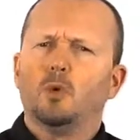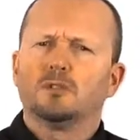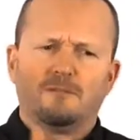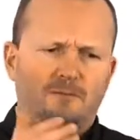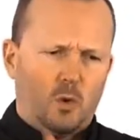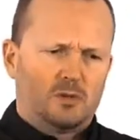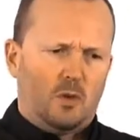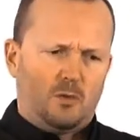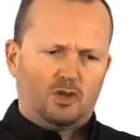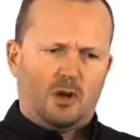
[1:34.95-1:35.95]
It's not
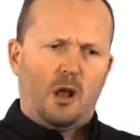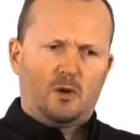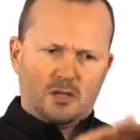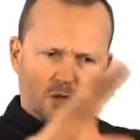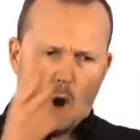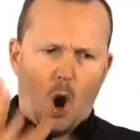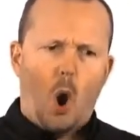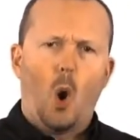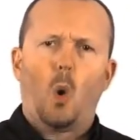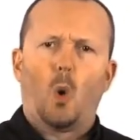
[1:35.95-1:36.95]
just about
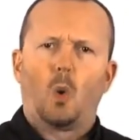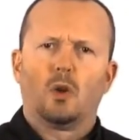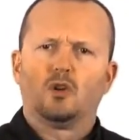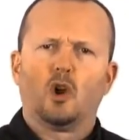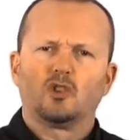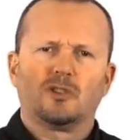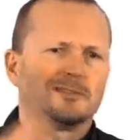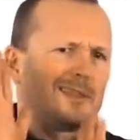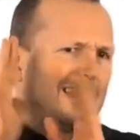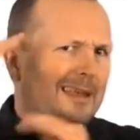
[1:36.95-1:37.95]
parts of the child, it's
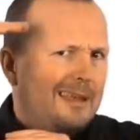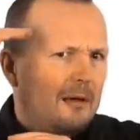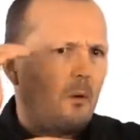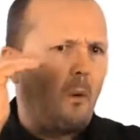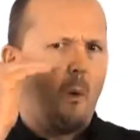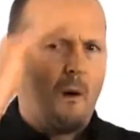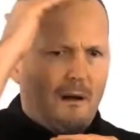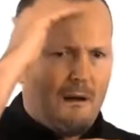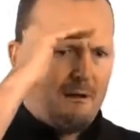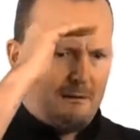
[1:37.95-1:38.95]
about the cognition, it's
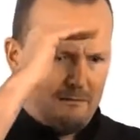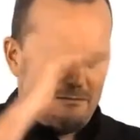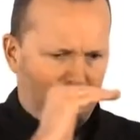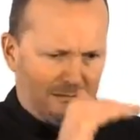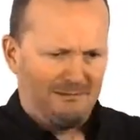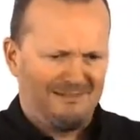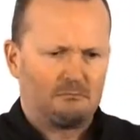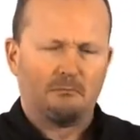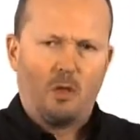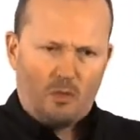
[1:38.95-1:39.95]
about the language, it's
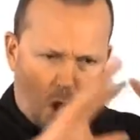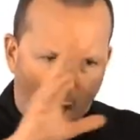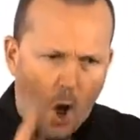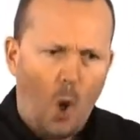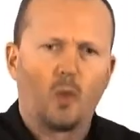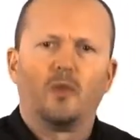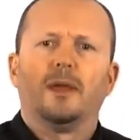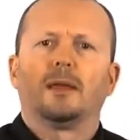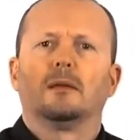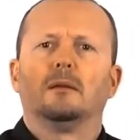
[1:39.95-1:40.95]
about the listening, it's about the
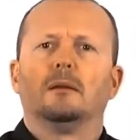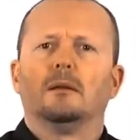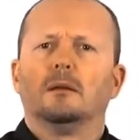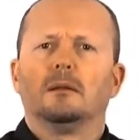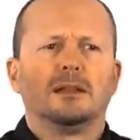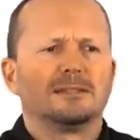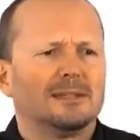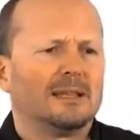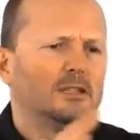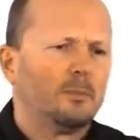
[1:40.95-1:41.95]
speech, it's the
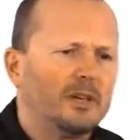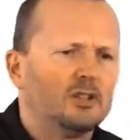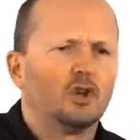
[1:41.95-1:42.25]
whole picture.